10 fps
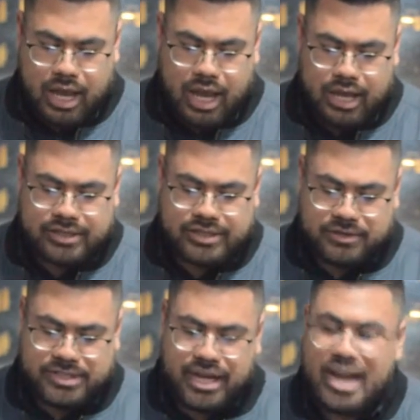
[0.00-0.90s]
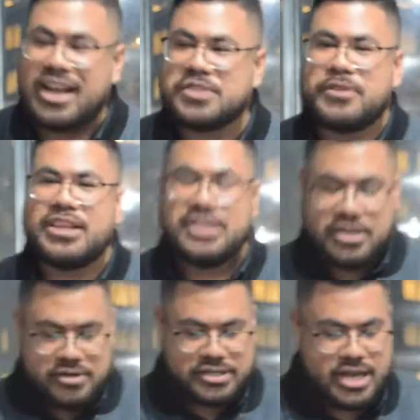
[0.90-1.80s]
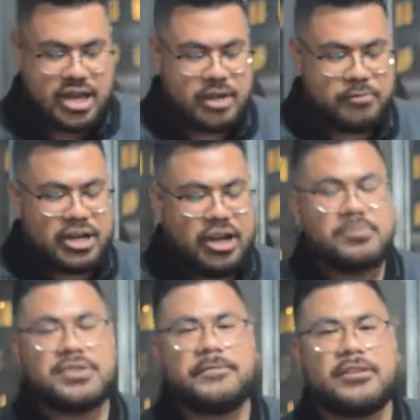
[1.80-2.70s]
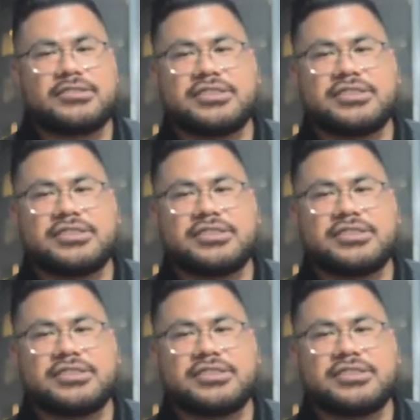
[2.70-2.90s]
And so tonight, guys, we need to understand that when it comes to false